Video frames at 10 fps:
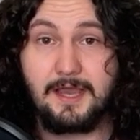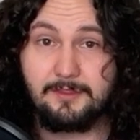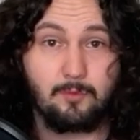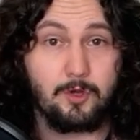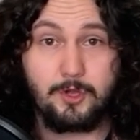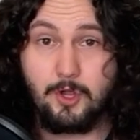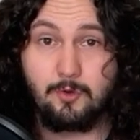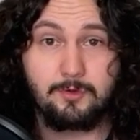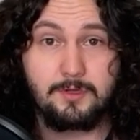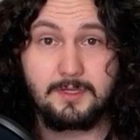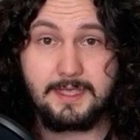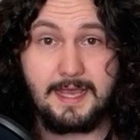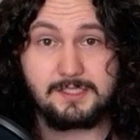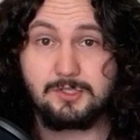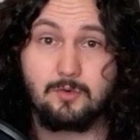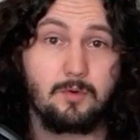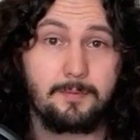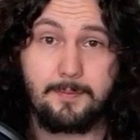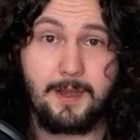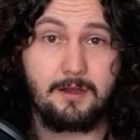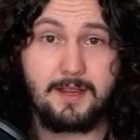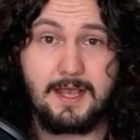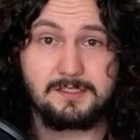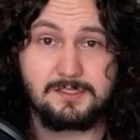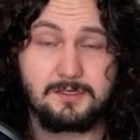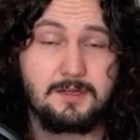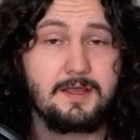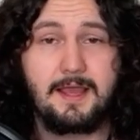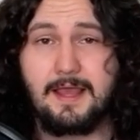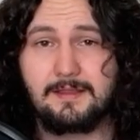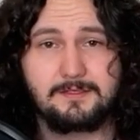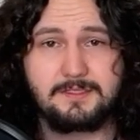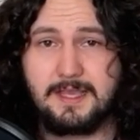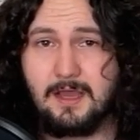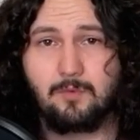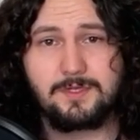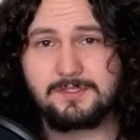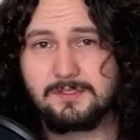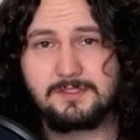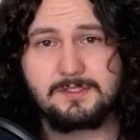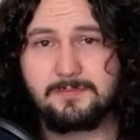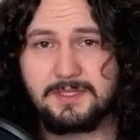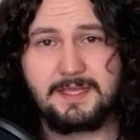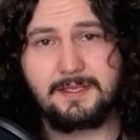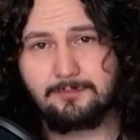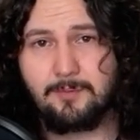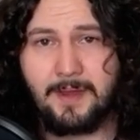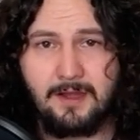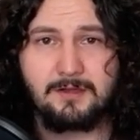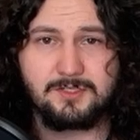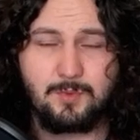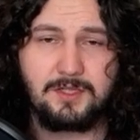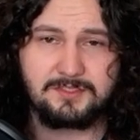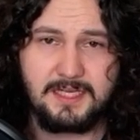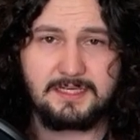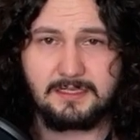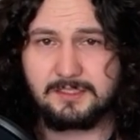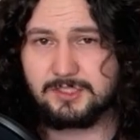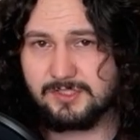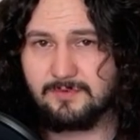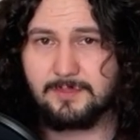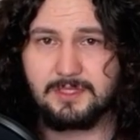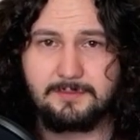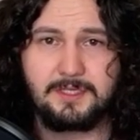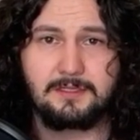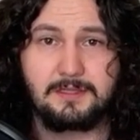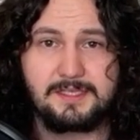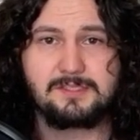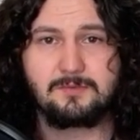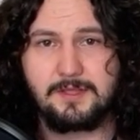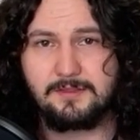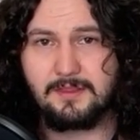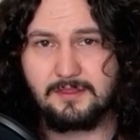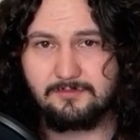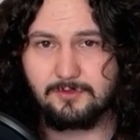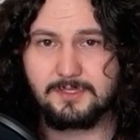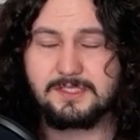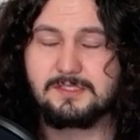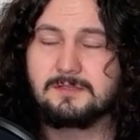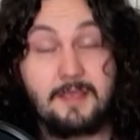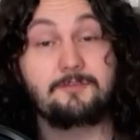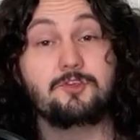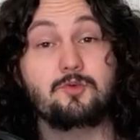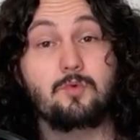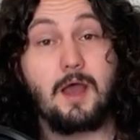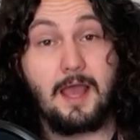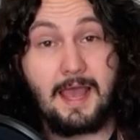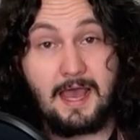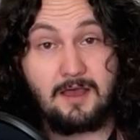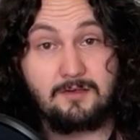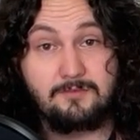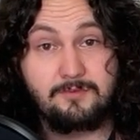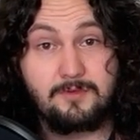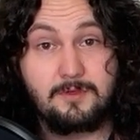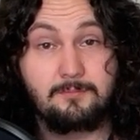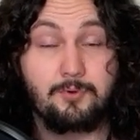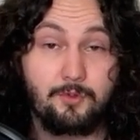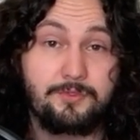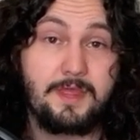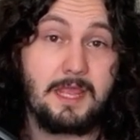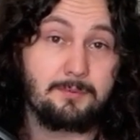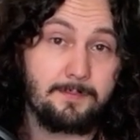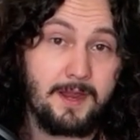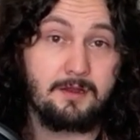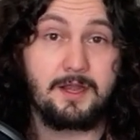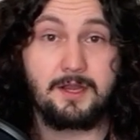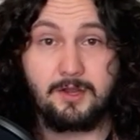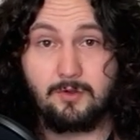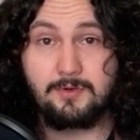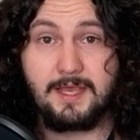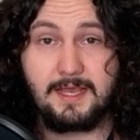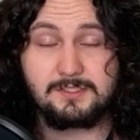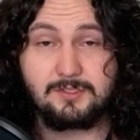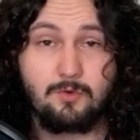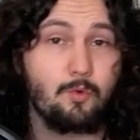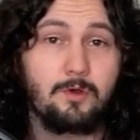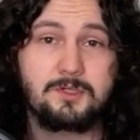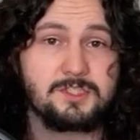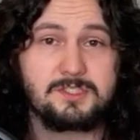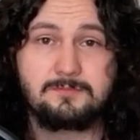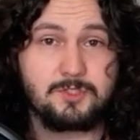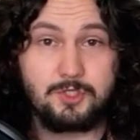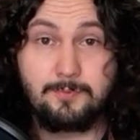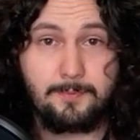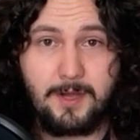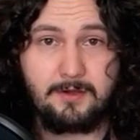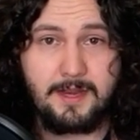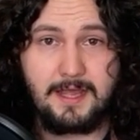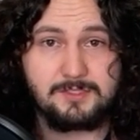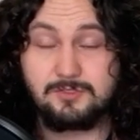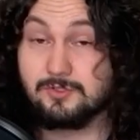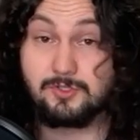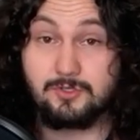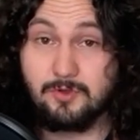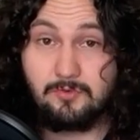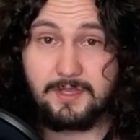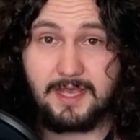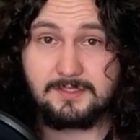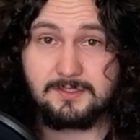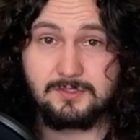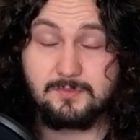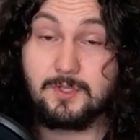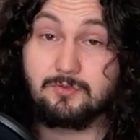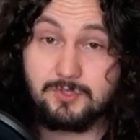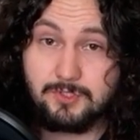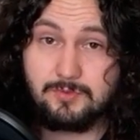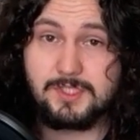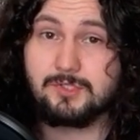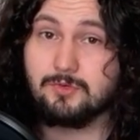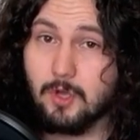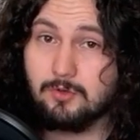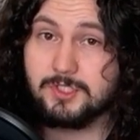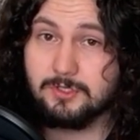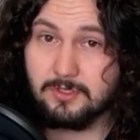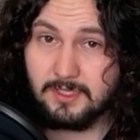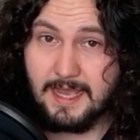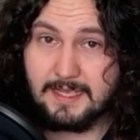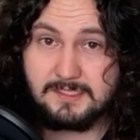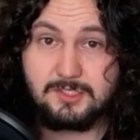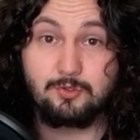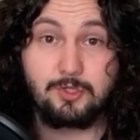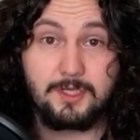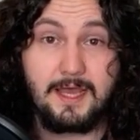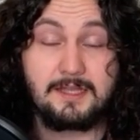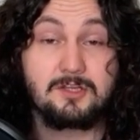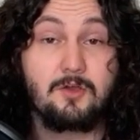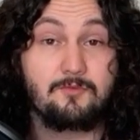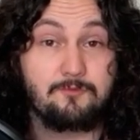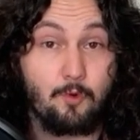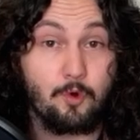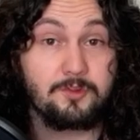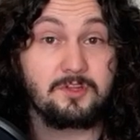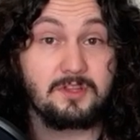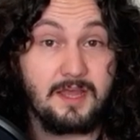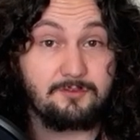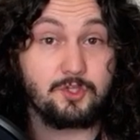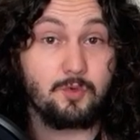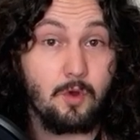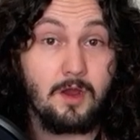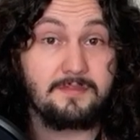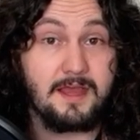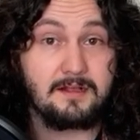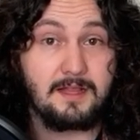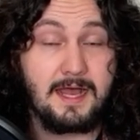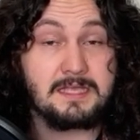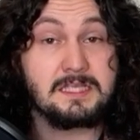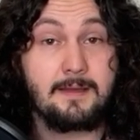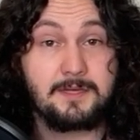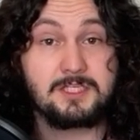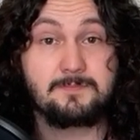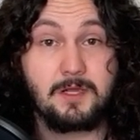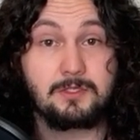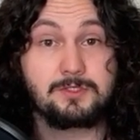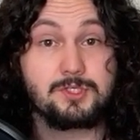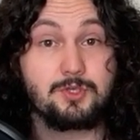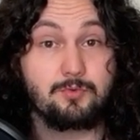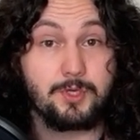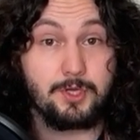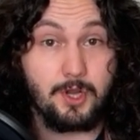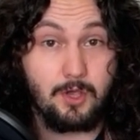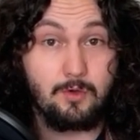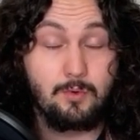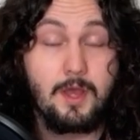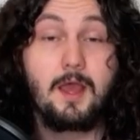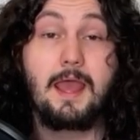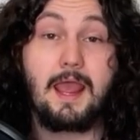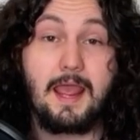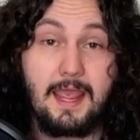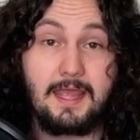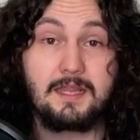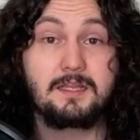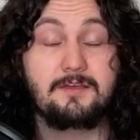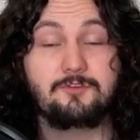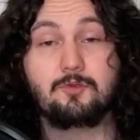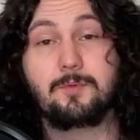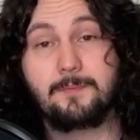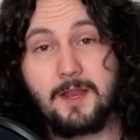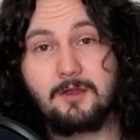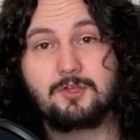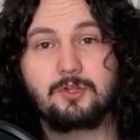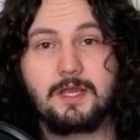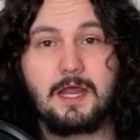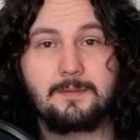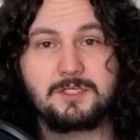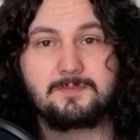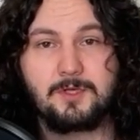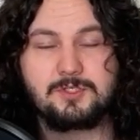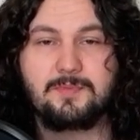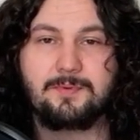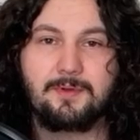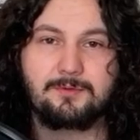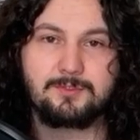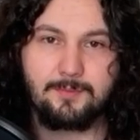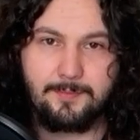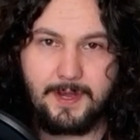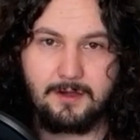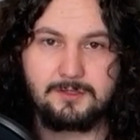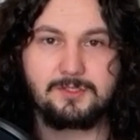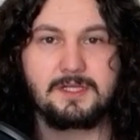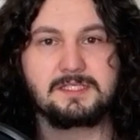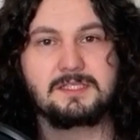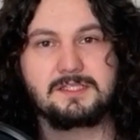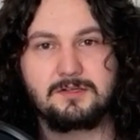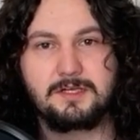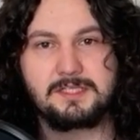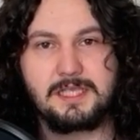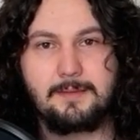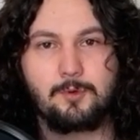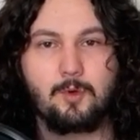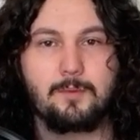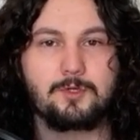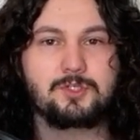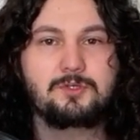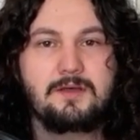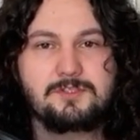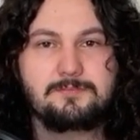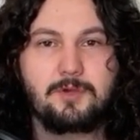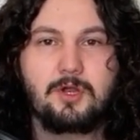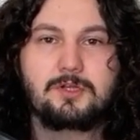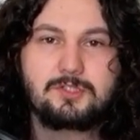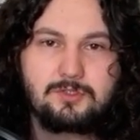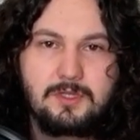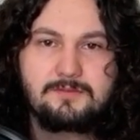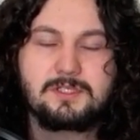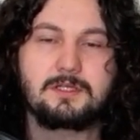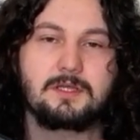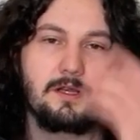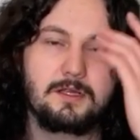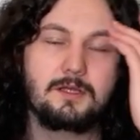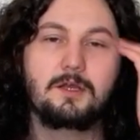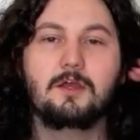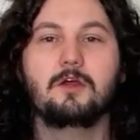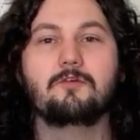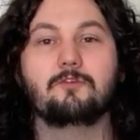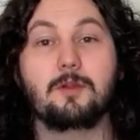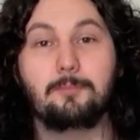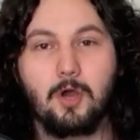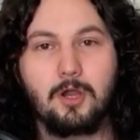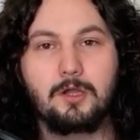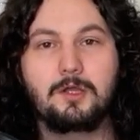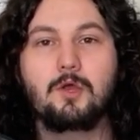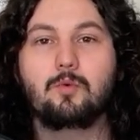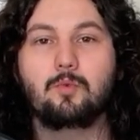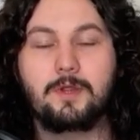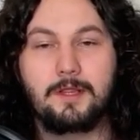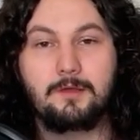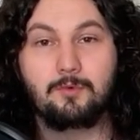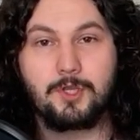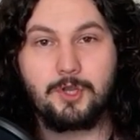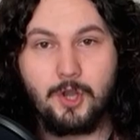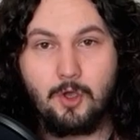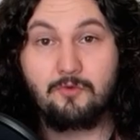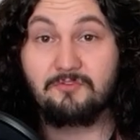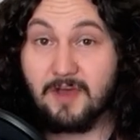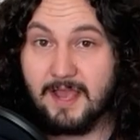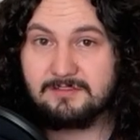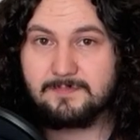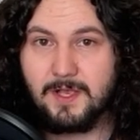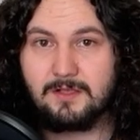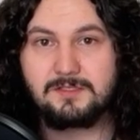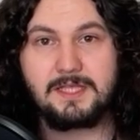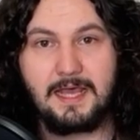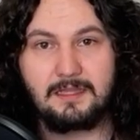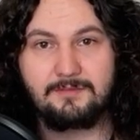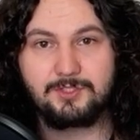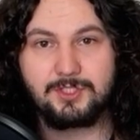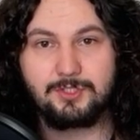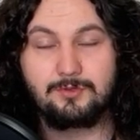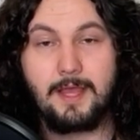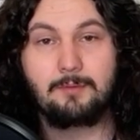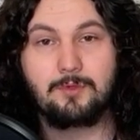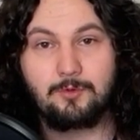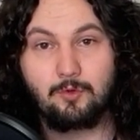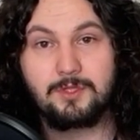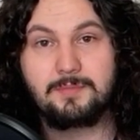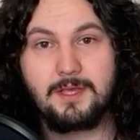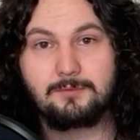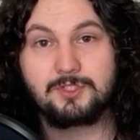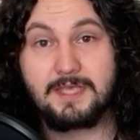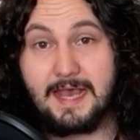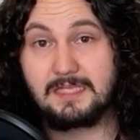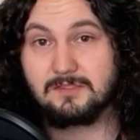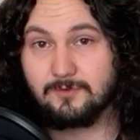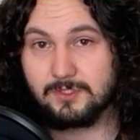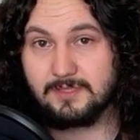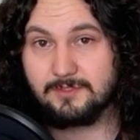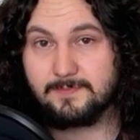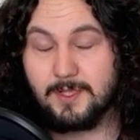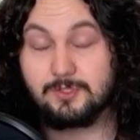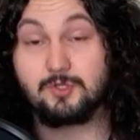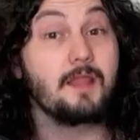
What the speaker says: Either we're a known caster or we're a prepare caster. And yeah, wizards, but they prepare as well, technically just from a limited list rather than the full list. If you have both a prepare and a known caster, or just two prepare casters or two known casters, what you do is you go to your class, you look at, for the level you are in that class, how many spells you would know. And if you're prepare, you look at how many spells you'd be able to prepare. So let's consider an example where we're 2 levels in Bard and 2 levels in Cleric. For a Bard, we would know 5 spells at level 2, and we'd only be able to cast first level spells.